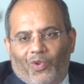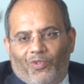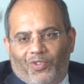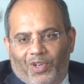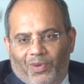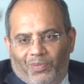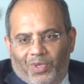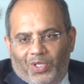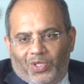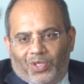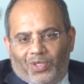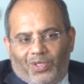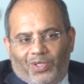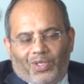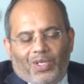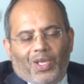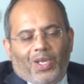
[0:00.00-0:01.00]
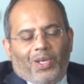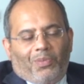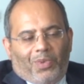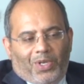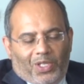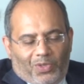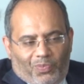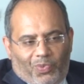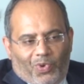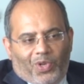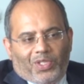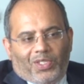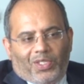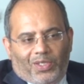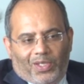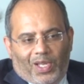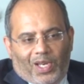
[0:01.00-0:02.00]
overambitious, but it
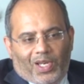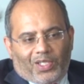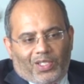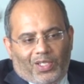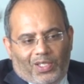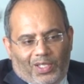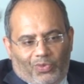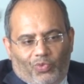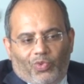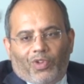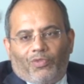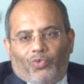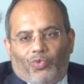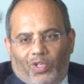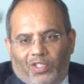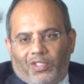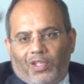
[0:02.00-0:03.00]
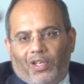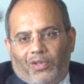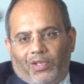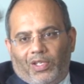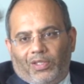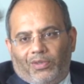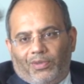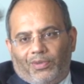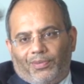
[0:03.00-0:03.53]
points in direction that we have to accelerate.